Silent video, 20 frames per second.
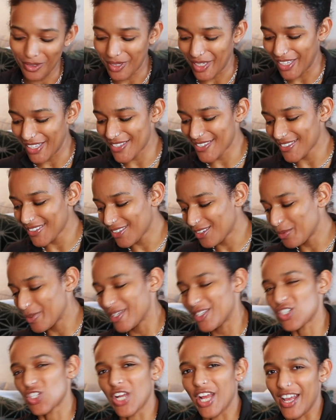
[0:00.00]
like it's a little
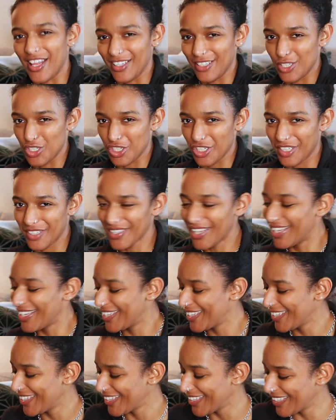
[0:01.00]
bit challenging.
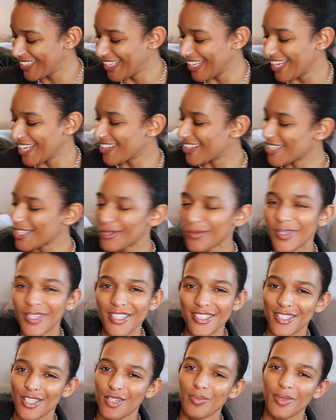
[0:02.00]
This one
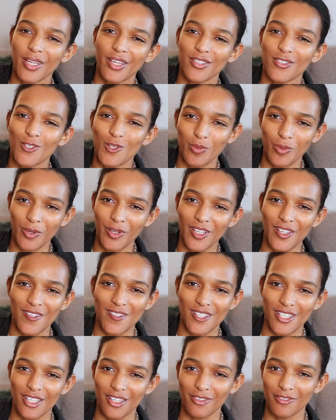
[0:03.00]
is going to be super
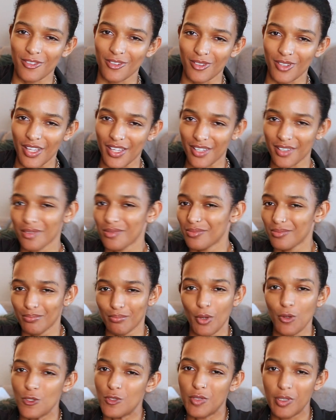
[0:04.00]
easy for like
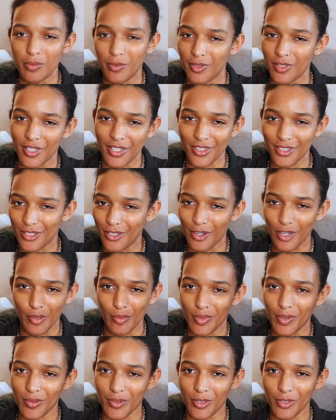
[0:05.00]
most people to get their arm
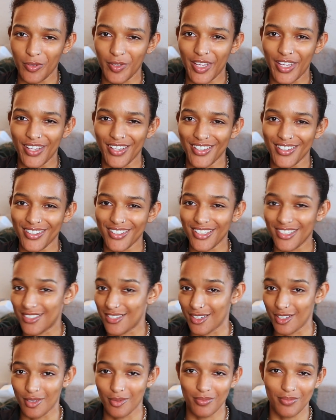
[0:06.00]
through, and it's
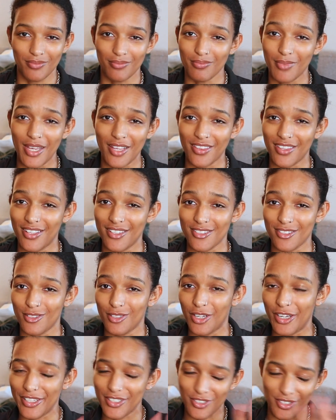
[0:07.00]
going to make things it's
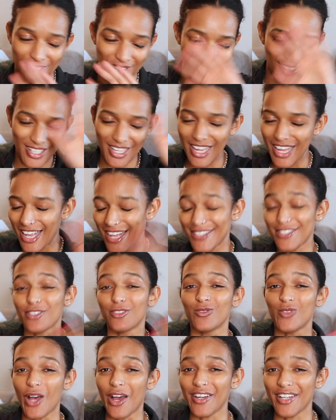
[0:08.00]
a
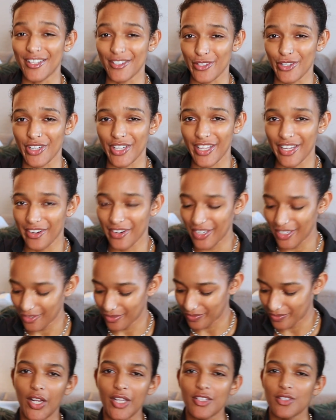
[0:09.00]
lot easier to carry.
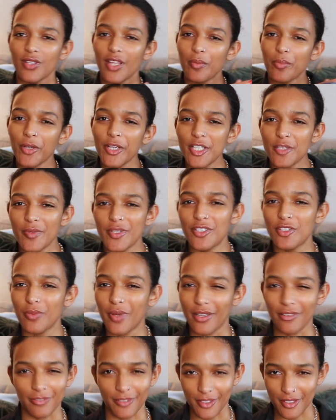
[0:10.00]
right, so that brings me to
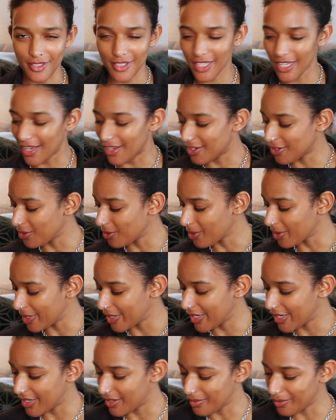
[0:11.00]
my first
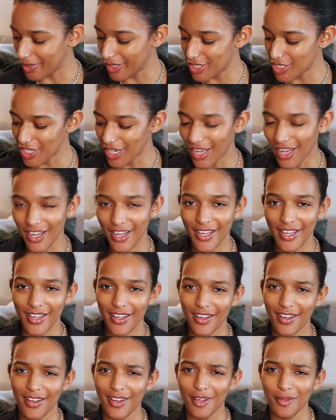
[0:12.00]
category, in which I
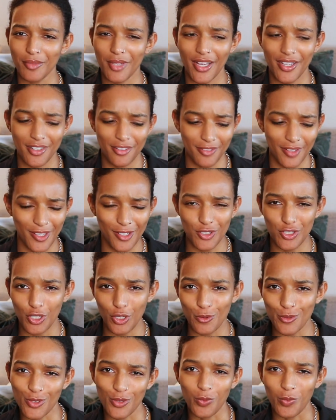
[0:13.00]
kind of like
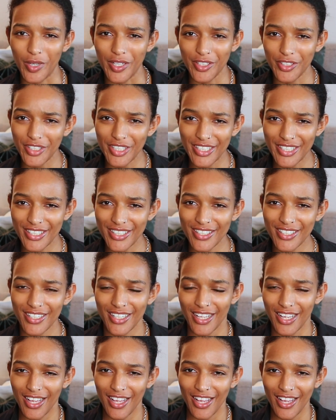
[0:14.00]
chose a winner in,
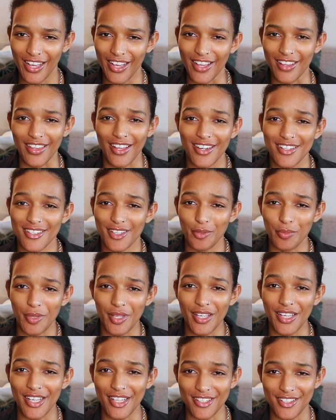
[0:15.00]
and that is going to
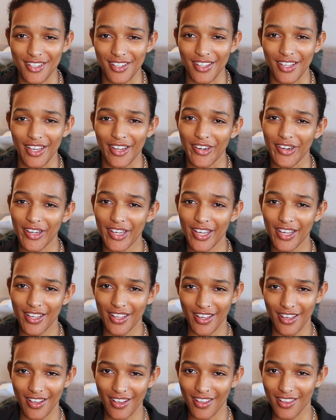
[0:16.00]
be easy to carry.
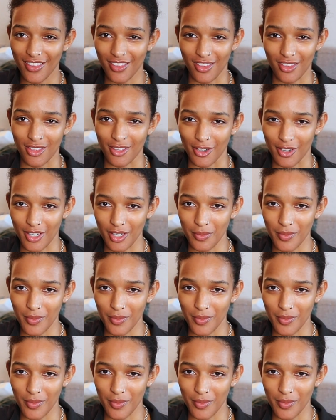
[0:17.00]
The 30